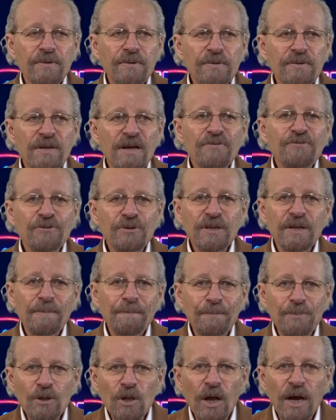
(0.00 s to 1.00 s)

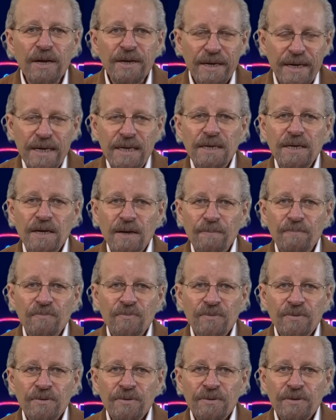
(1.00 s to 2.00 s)
Nephilim blood in him.
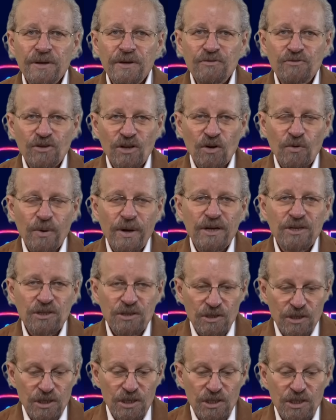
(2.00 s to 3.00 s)
His
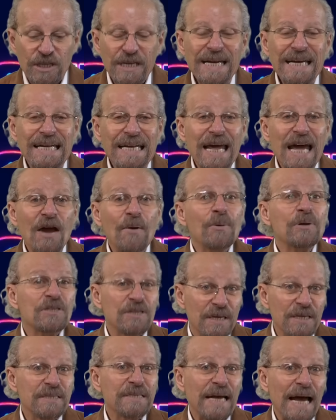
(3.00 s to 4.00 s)
generations, his DNA
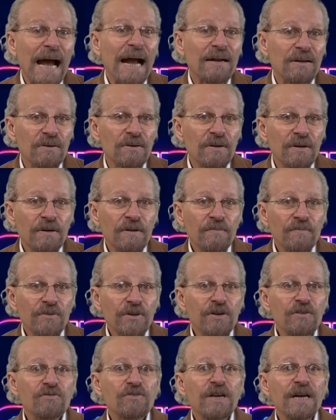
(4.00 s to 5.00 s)
was intact.
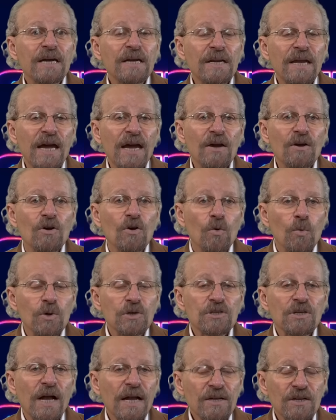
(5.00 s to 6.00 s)
His DNA
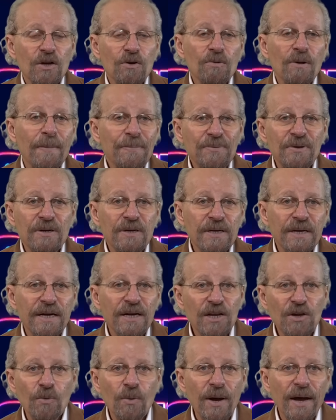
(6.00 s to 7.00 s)
was not corrupted in
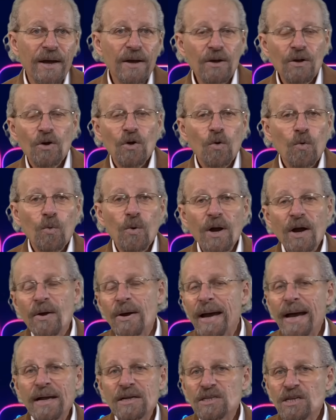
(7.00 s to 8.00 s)
any way.
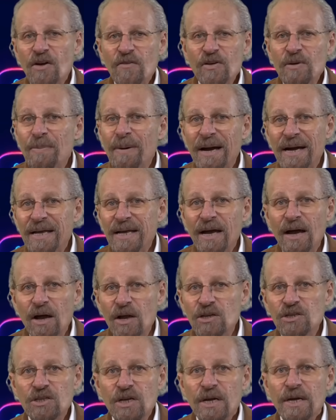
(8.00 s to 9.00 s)
Whereas everybody
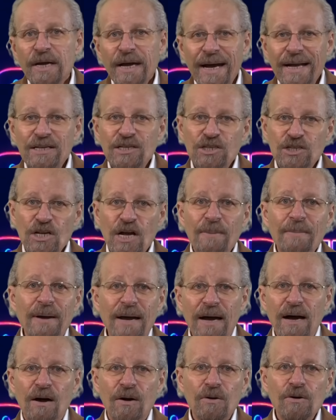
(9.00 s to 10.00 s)
else had
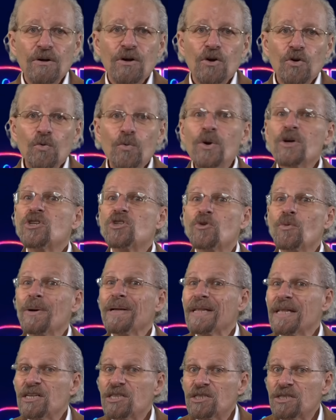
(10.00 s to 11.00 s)
somehow
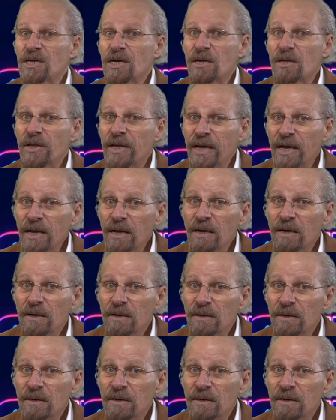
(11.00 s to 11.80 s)
ritualistically